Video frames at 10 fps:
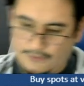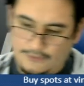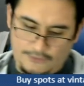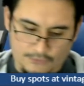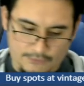
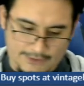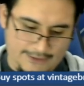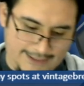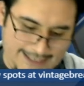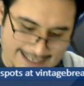You win
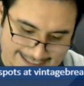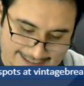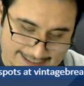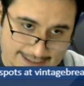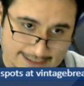the
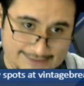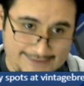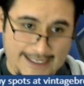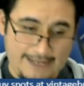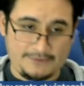80
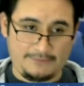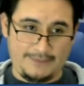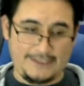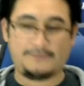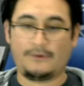tops
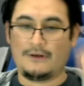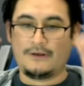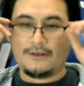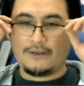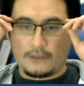baseball
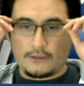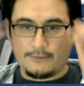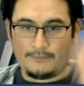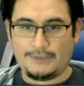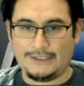
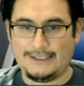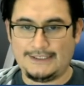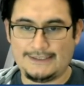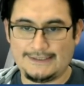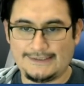complete
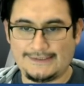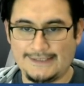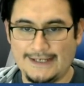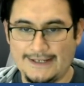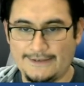set.